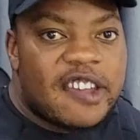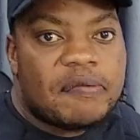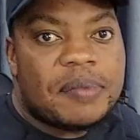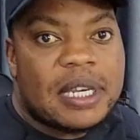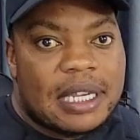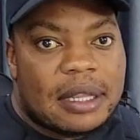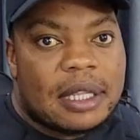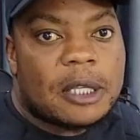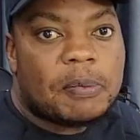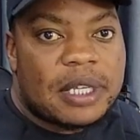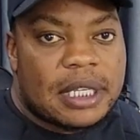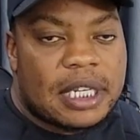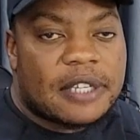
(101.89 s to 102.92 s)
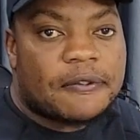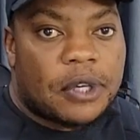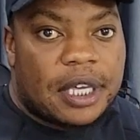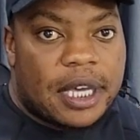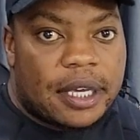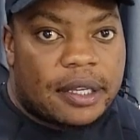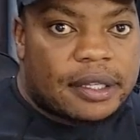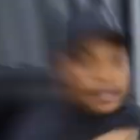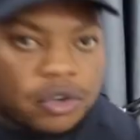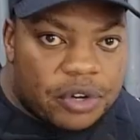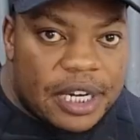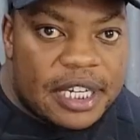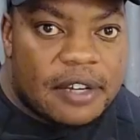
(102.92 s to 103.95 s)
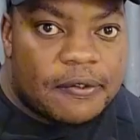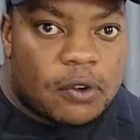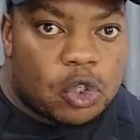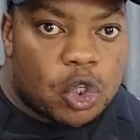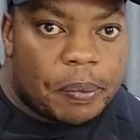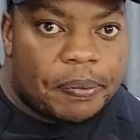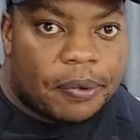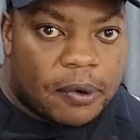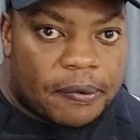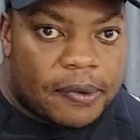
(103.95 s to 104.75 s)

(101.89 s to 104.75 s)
I've been in this business for years, trading for top pro